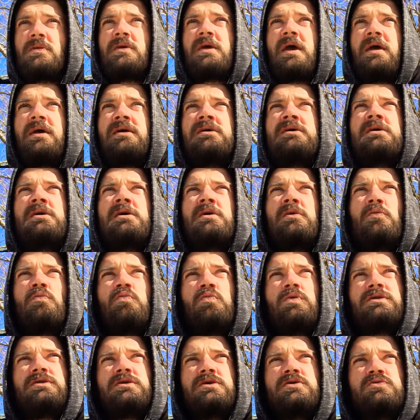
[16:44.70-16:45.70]
okay?
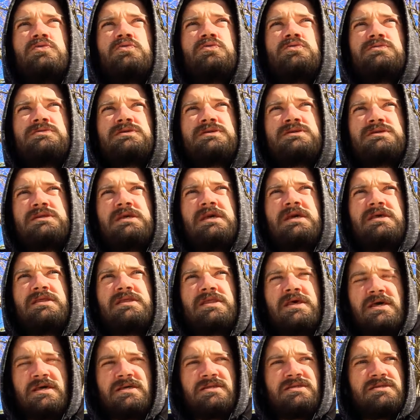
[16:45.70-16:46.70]
When you see
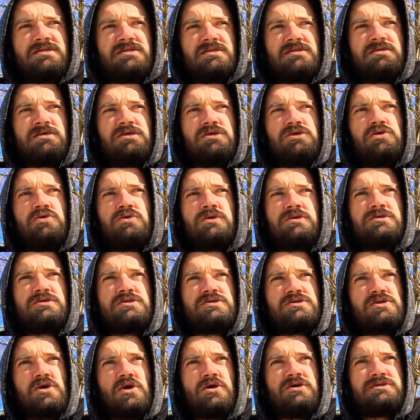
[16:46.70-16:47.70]
this, you can
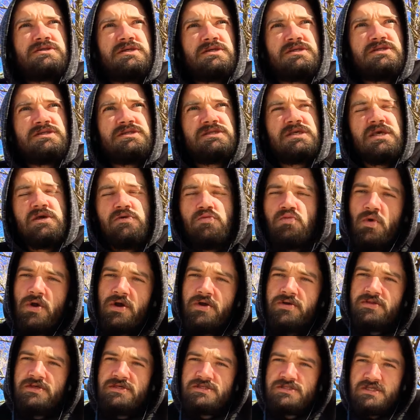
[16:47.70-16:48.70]
start to see
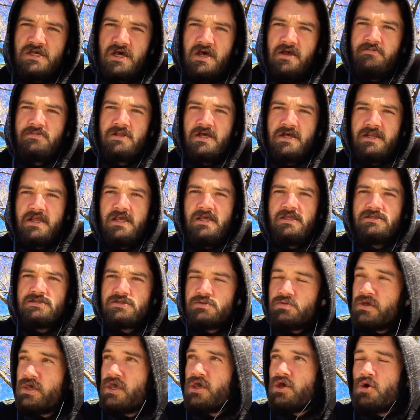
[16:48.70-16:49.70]
where this timeline
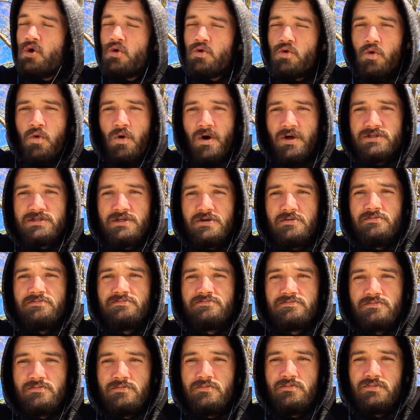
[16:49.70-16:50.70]
ends. We can go quantum,
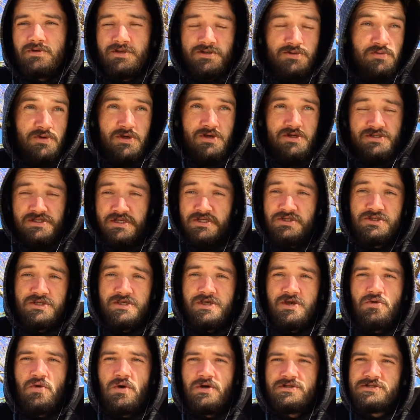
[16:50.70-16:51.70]
because we are
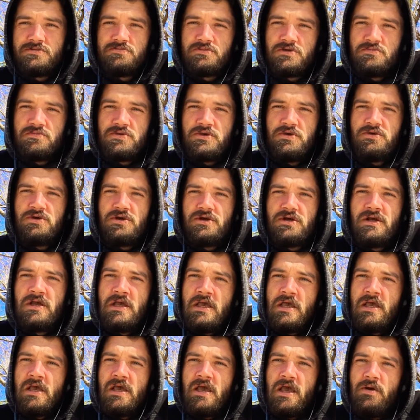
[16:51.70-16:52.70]
essentially a quantum computer,
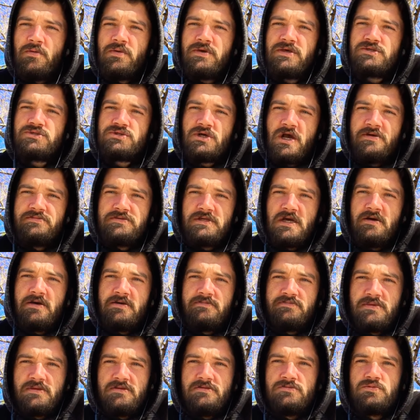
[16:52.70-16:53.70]
and we could drive
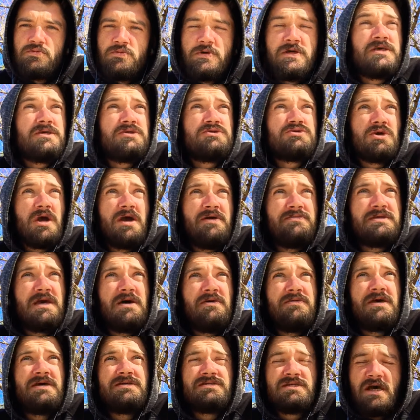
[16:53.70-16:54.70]
down that
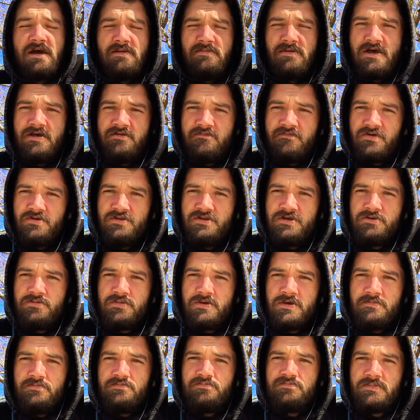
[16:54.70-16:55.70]
timeline for a little
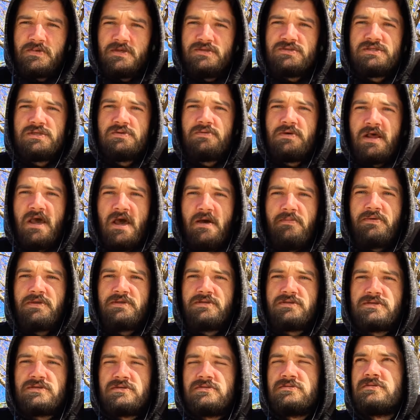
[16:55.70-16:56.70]
bit and see what
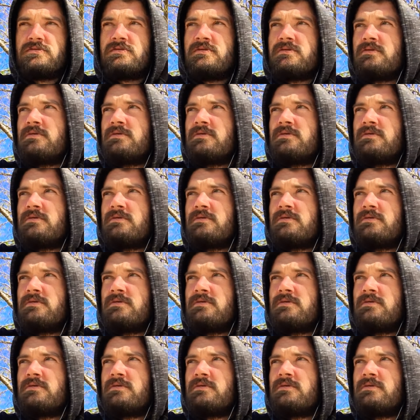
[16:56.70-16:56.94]
happens.